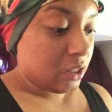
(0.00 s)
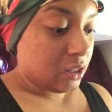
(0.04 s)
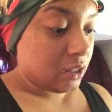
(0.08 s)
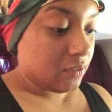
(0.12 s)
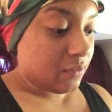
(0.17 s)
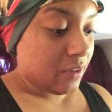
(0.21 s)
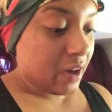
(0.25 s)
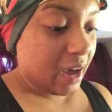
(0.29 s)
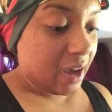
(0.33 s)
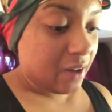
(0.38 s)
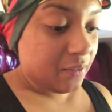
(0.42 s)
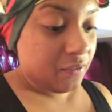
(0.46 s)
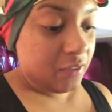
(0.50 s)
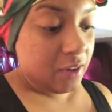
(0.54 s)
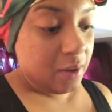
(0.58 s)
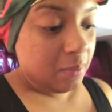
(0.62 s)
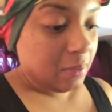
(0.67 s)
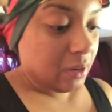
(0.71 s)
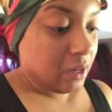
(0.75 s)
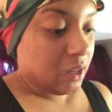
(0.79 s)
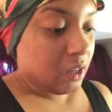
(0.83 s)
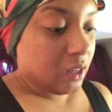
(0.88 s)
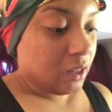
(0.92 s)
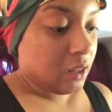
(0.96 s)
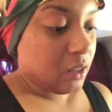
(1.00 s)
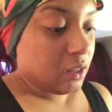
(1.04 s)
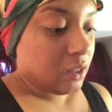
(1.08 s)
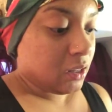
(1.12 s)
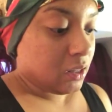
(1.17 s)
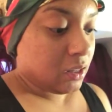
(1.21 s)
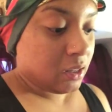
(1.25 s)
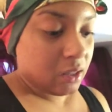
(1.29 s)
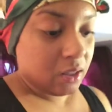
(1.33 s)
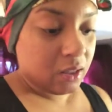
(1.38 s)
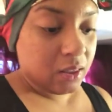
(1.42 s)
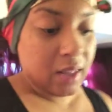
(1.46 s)
divine feminine
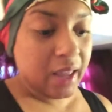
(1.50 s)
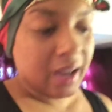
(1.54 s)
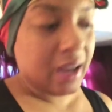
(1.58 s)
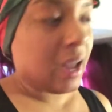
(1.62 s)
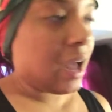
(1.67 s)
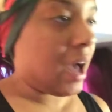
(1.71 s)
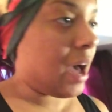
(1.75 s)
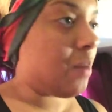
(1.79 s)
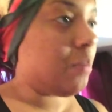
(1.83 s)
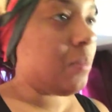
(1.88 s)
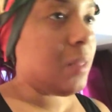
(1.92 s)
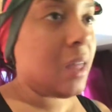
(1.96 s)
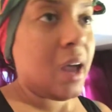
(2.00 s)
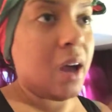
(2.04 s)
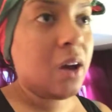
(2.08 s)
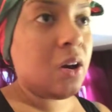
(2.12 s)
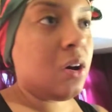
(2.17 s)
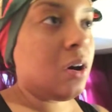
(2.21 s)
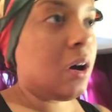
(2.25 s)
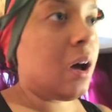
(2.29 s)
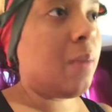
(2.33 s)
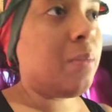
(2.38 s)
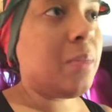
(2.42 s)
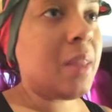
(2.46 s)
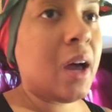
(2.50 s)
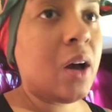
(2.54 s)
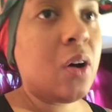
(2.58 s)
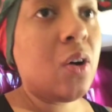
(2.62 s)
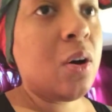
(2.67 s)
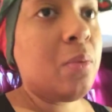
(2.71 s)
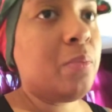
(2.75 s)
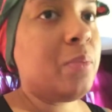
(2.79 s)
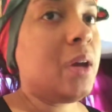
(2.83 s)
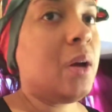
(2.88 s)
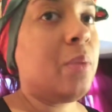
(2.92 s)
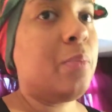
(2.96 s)
like I'm not I'm not
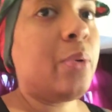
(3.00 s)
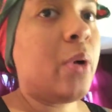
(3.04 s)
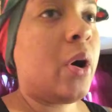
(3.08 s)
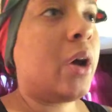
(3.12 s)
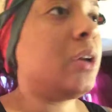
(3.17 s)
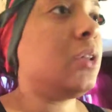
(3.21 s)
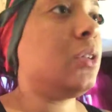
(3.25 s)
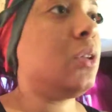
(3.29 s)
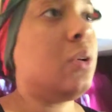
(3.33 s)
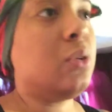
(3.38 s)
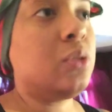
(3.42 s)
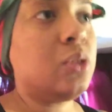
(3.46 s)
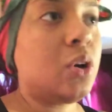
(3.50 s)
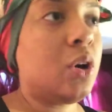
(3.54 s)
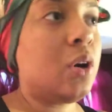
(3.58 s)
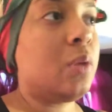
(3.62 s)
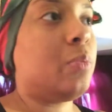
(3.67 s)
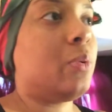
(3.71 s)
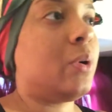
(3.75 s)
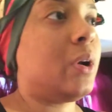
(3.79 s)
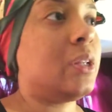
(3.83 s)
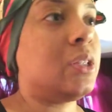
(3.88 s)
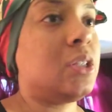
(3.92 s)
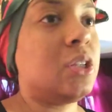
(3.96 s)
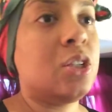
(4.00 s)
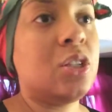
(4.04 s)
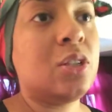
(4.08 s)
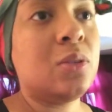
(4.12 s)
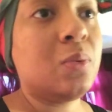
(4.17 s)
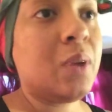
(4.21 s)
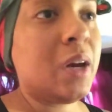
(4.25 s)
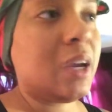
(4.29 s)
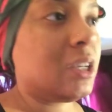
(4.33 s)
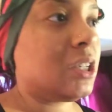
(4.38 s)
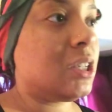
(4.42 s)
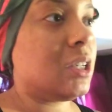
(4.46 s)
gonna be a part of no third party
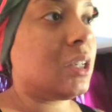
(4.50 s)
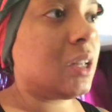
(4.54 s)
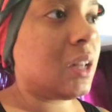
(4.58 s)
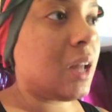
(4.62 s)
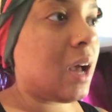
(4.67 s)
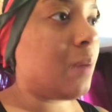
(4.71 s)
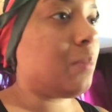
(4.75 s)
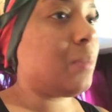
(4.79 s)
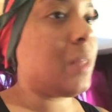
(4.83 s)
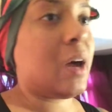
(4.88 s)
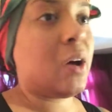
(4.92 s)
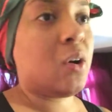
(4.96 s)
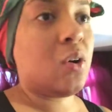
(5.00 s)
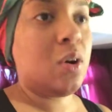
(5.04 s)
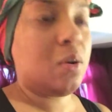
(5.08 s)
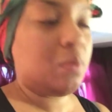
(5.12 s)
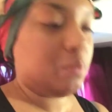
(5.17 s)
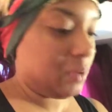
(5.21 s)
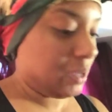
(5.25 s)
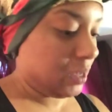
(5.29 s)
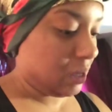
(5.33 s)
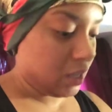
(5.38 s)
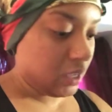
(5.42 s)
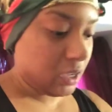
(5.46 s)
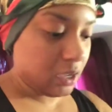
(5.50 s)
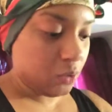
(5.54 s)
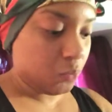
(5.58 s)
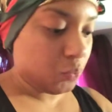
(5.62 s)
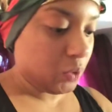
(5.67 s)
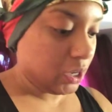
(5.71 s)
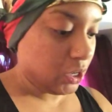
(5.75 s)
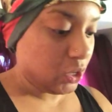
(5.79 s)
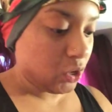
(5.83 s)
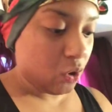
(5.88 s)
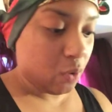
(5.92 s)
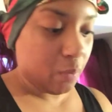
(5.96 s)
situation. I'm not gonna be
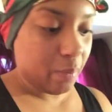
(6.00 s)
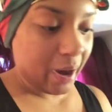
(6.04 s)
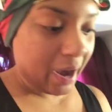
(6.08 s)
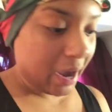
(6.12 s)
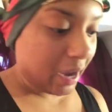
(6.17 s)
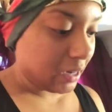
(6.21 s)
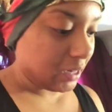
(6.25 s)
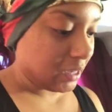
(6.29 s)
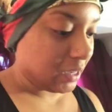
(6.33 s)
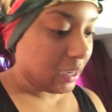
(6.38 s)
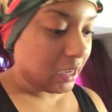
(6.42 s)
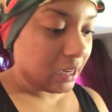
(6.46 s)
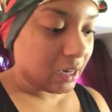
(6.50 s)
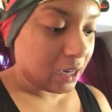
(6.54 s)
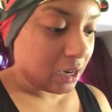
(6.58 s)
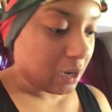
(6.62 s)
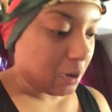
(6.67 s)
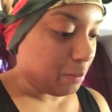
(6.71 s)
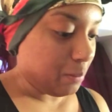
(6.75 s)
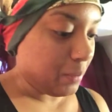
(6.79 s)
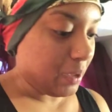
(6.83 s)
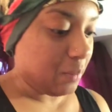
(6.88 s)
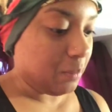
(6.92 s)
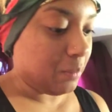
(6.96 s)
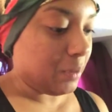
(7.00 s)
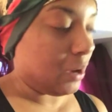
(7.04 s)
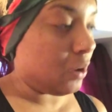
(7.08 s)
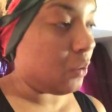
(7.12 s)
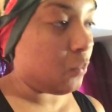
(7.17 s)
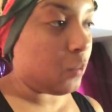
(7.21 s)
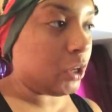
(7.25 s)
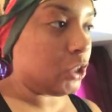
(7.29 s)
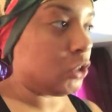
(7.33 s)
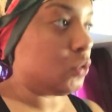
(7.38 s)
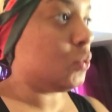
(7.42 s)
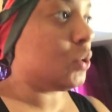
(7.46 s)
with nobody in a commitment
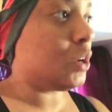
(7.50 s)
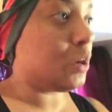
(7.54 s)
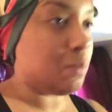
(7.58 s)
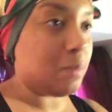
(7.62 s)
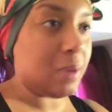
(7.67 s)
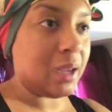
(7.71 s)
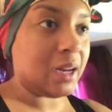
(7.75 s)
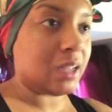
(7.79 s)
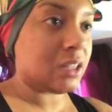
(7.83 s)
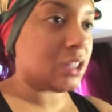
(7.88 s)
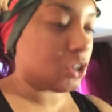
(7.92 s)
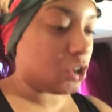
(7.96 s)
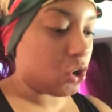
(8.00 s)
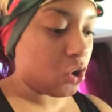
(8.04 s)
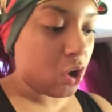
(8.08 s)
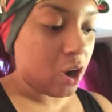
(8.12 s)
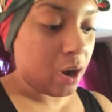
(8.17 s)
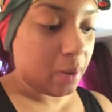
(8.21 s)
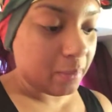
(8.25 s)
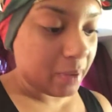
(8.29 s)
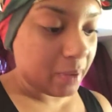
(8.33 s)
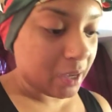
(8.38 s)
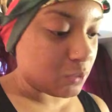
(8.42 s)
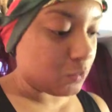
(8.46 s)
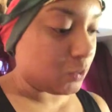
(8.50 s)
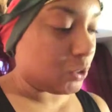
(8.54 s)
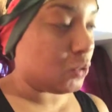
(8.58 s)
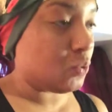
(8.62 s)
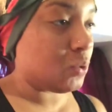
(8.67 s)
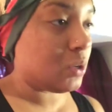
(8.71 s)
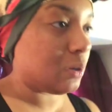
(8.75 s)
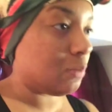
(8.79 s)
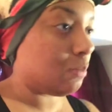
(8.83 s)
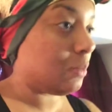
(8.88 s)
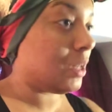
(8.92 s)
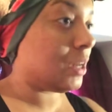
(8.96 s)
when you committed to karmics, when
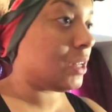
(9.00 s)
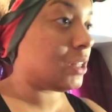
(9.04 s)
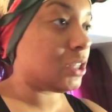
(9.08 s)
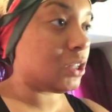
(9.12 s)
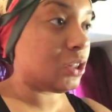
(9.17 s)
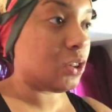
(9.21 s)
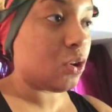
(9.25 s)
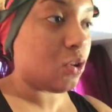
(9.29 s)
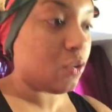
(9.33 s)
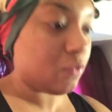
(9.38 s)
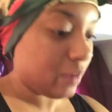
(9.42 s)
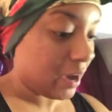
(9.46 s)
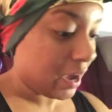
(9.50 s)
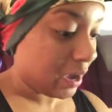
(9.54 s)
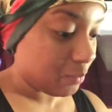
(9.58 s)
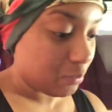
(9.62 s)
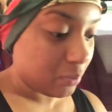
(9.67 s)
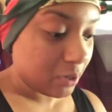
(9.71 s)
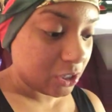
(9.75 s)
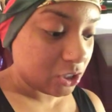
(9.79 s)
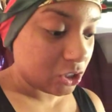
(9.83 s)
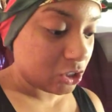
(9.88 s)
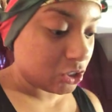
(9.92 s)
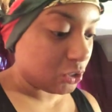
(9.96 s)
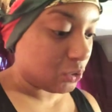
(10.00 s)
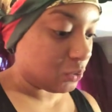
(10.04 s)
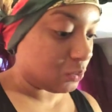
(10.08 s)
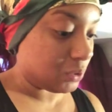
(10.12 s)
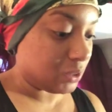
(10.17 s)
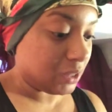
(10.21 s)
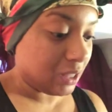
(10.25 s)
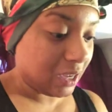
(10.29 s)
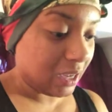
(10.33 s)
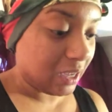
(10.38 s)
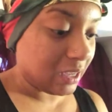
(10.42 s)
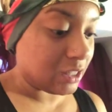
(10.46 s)
you committed to low
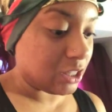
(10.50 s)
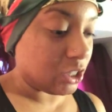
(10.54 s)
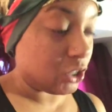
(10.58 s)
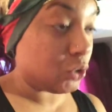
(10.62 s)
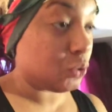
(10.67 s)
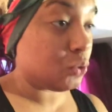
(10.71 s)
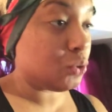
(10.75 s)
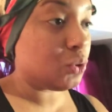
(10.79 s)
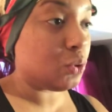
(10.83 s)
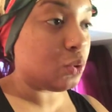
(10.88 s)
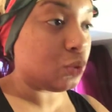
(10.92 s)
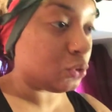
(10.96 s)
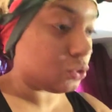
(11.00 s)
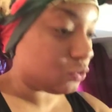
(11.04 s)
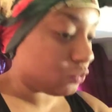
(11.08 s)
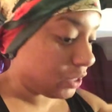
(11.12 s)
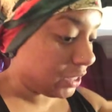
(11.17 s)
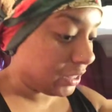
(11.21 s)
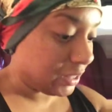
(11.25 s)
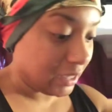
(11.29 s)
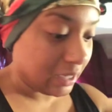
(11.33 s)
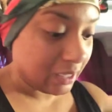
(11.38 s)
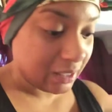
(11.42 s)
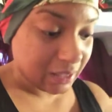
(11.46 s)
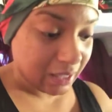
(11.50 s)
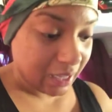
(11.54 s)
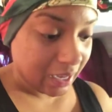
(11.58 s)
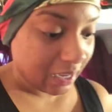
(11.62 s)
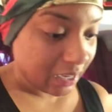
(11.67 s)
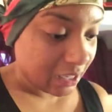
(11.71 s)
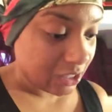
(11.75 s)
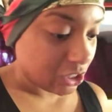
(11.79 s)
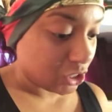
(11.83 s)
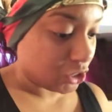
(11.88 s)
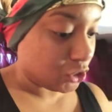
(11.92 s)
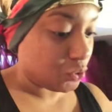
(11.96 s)
vibrational things and you do 3D
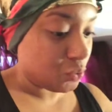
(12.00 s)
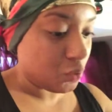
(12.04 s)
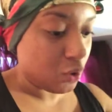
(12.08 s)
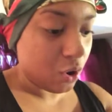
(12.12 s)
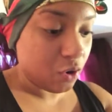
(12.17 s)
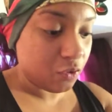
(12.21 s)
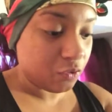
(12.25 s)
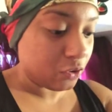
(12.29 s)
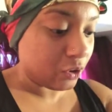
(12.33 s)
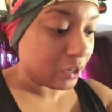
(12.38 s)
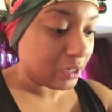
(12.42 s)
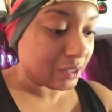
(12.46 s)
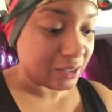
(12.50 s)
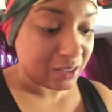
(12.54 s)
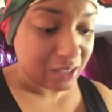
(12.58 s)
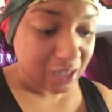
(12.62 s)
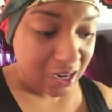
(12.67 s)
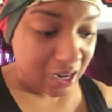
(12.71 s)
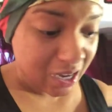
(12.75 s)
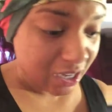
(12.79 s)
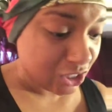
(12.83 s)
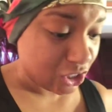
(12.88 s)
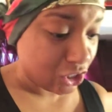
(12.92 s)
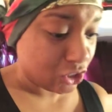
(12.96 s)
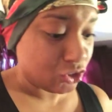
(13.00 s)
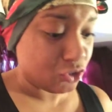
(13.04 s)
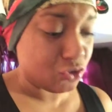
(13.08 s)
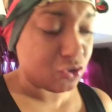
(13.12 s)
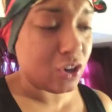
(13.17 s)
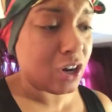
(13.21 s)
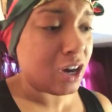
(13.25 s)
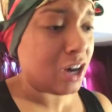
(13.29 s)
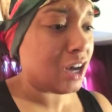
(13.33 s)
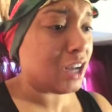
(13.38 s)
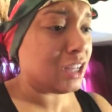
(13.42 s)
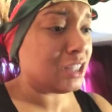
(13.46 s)
things and you overindulge in
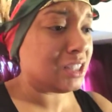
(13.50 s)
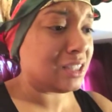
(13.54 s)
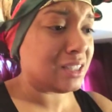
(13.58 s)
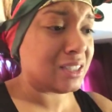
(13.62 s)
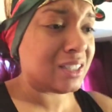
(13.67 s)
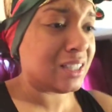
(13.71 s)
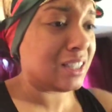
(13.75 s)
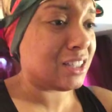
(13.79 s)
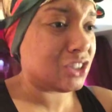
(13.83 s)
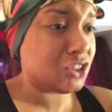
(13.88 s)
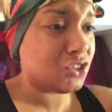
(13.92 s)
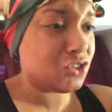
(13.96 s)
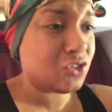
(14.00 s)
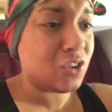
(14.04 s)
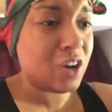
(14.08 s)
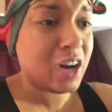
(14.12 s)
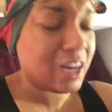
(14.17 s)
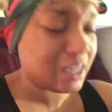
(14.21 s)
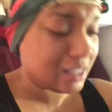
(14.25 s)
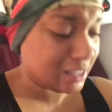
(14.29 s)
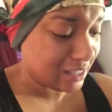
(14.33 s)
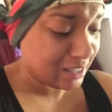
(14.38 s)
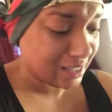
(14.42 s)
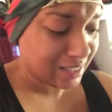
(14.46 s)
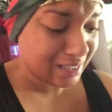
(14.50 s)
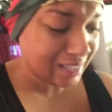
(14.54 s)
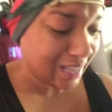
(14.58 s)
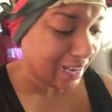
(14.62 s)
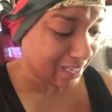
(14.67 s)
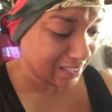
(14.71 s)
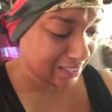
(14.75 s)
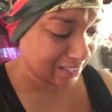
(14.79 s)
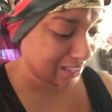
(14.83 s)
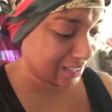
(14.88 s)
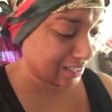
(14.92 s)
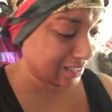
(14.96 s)
drugs and drugs and
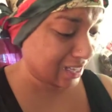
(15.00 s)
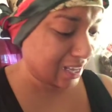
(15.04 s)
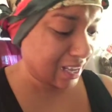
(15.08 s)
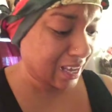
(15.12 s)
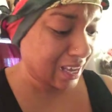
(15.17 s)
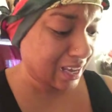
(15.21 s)
sex and